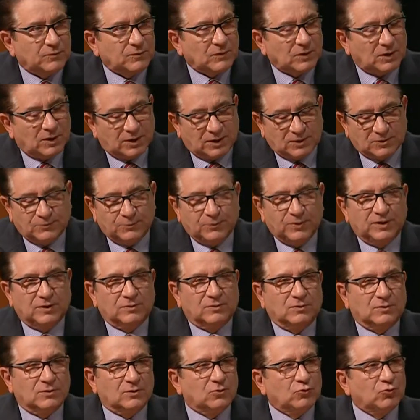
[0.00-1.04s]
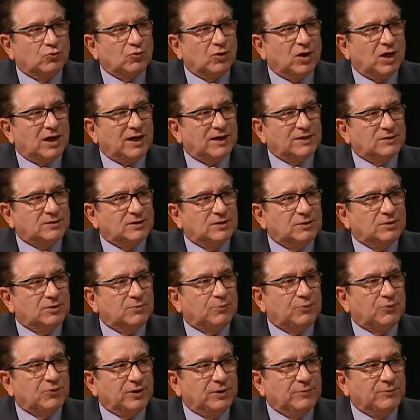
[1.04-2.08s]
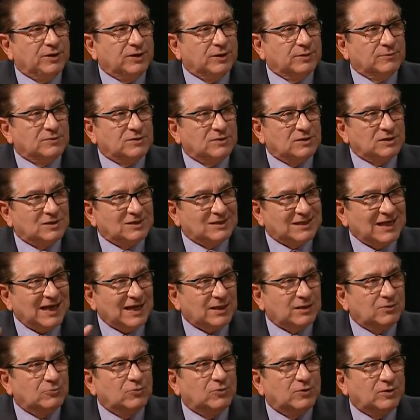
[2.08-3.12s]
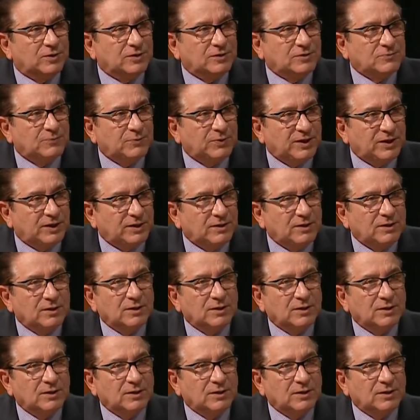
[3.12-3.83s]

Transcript: has been the rise in the premiums. The second one has been